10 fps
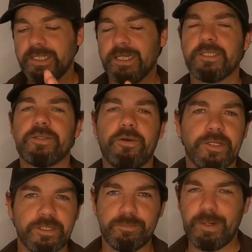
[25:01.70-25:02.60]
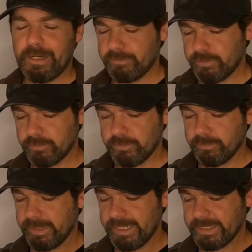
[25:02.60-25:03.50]
That tighter barrel
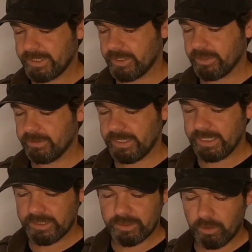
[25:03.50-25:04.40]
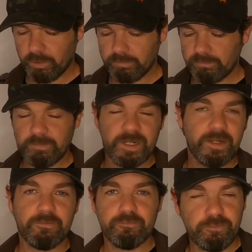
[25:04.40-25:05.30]
means that it's got
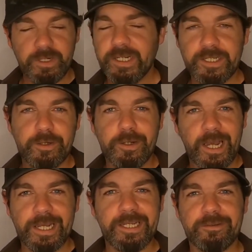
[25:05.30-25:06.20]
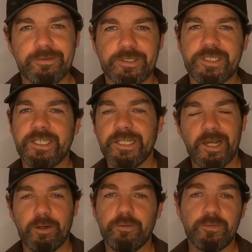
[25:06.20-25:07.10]
really good accuracy
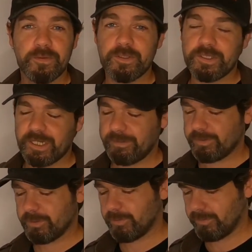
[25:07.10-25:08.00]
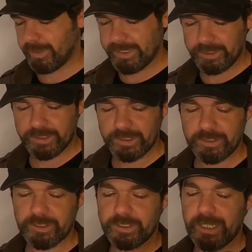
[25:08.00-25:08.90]
over the same sort of ranges
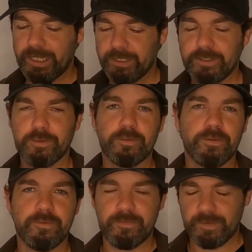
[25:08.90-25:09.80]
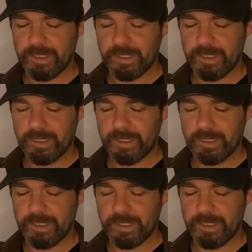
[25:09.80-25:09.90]
as your standard sort of